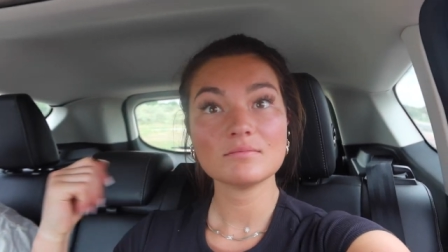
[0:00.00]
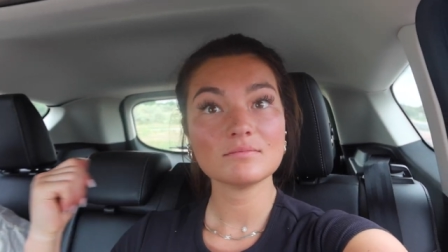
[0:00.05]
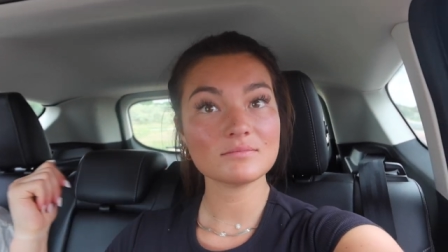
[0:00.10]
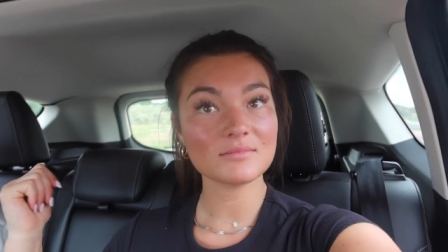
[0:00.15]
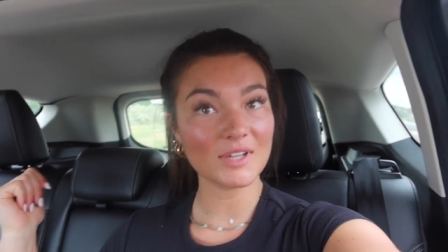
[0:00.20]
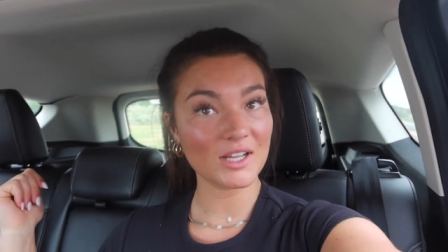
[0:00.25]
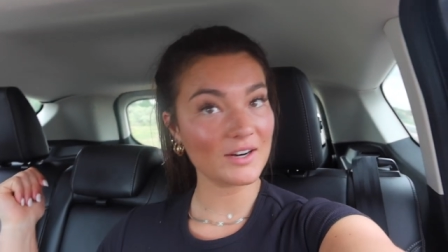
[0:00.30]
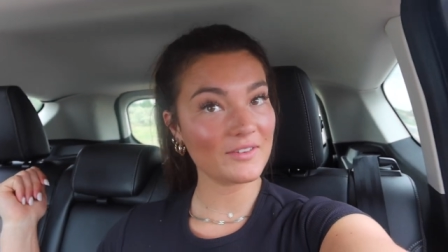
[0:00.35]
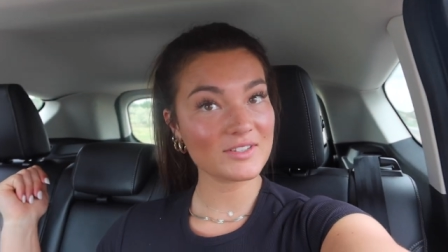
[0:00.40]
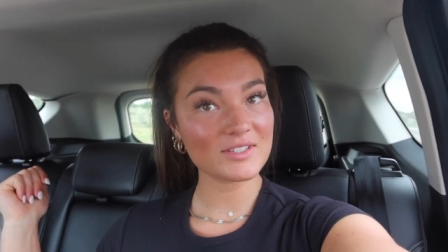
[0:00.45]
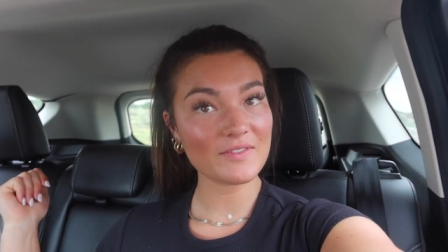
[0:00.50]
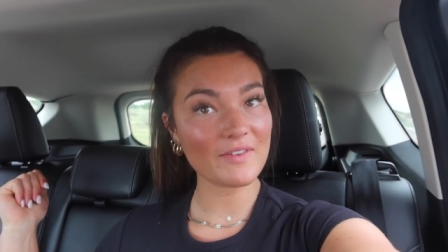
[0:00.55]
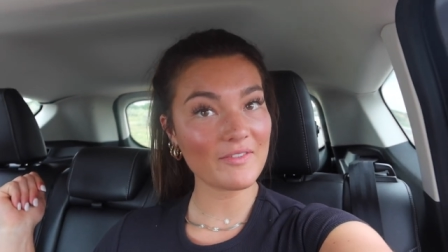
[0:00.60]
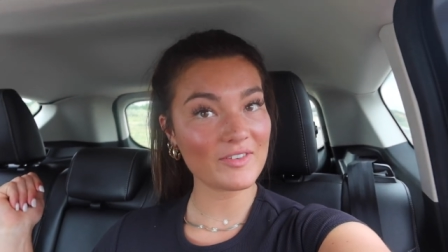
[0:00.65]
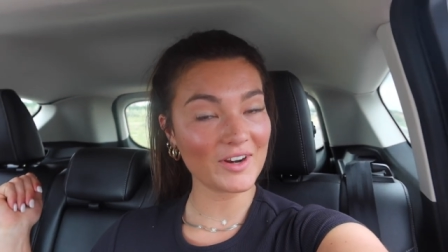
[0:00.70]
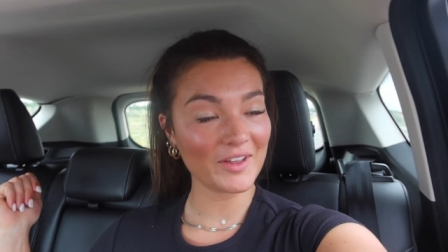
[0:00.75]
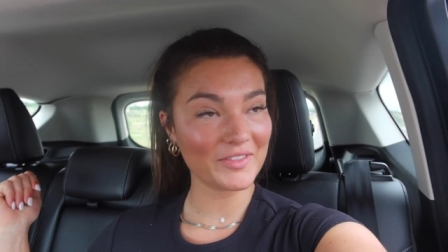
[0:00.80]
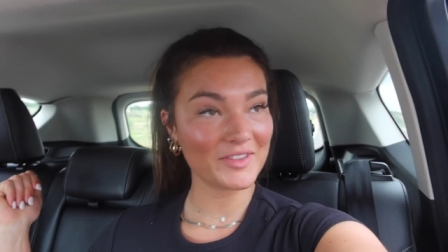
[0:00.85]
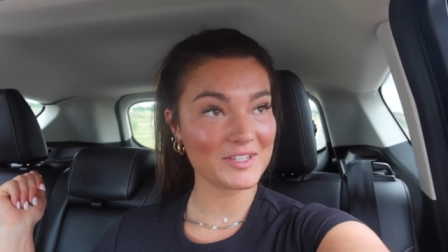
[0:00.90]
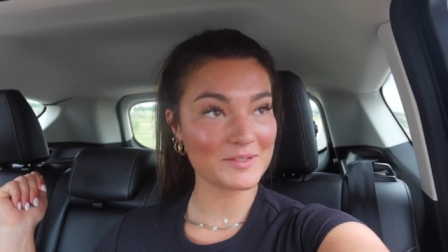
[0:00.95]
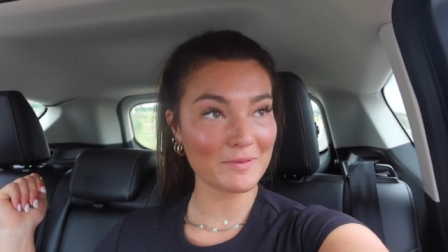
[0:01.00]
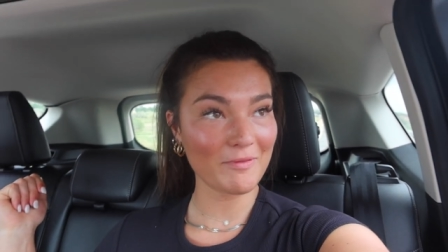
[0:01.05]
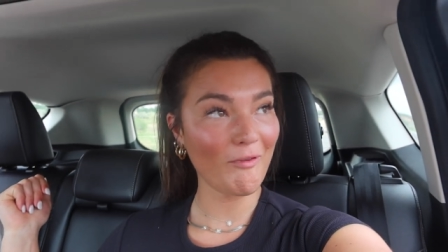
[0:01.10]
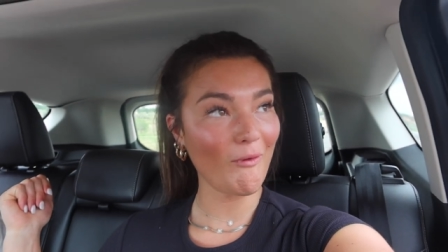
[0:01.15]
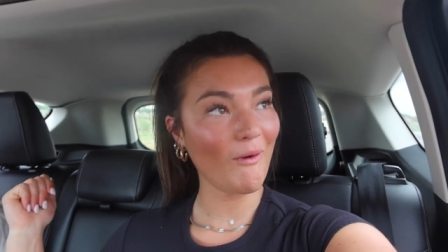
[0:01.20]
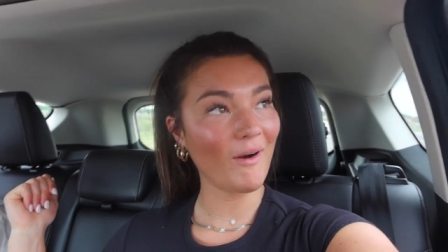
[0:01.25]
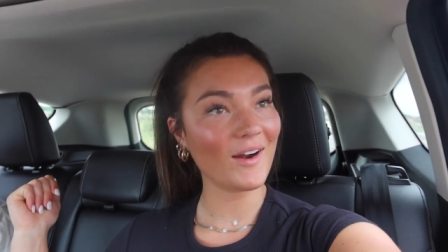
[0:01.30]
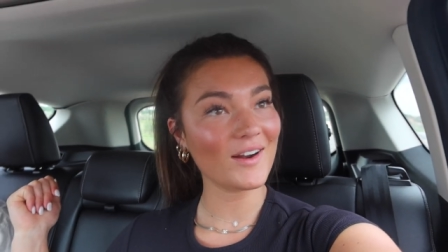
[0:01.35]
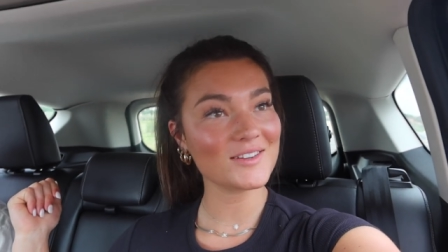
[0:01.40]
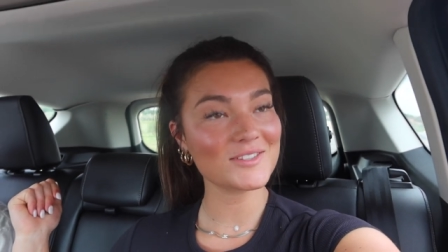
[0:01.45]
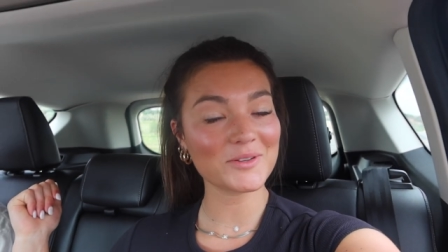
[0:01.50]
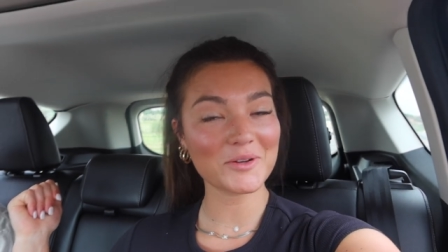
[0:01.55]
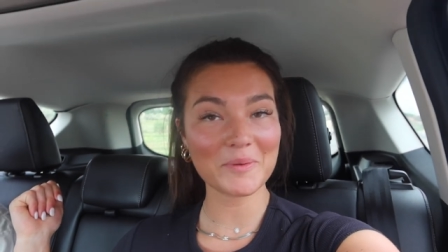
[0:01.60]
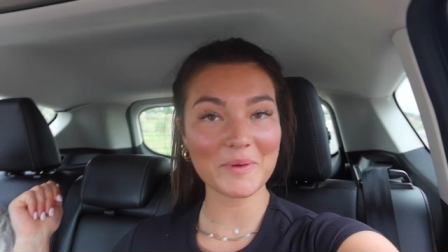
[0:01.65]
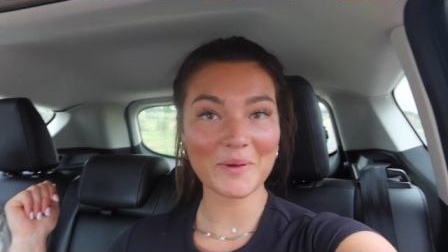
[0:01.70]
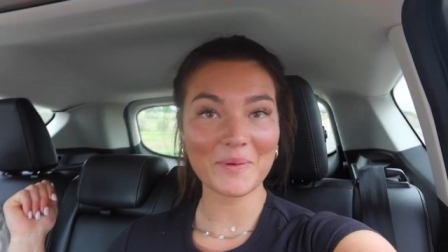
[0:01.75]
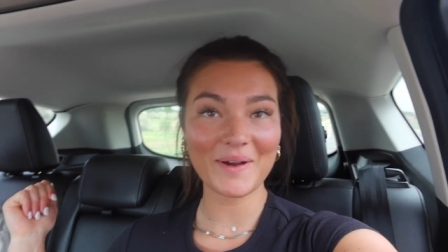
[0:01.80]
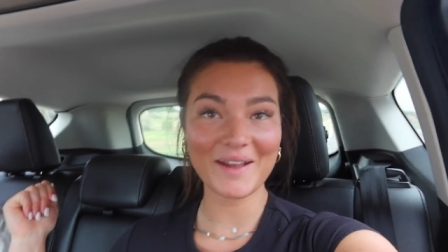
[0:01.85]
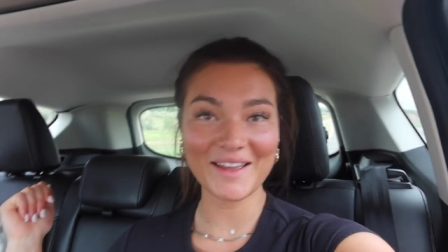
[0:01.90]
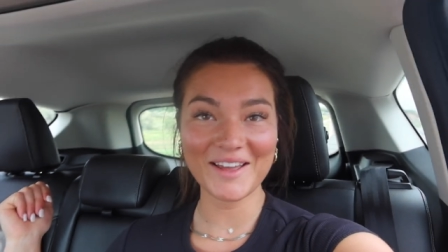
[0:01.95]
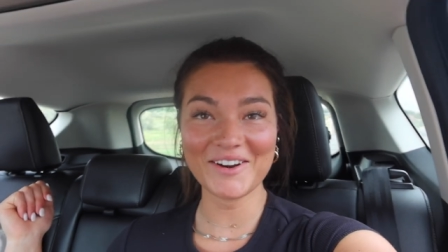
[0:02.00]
None of us have ever done this before, so to be quite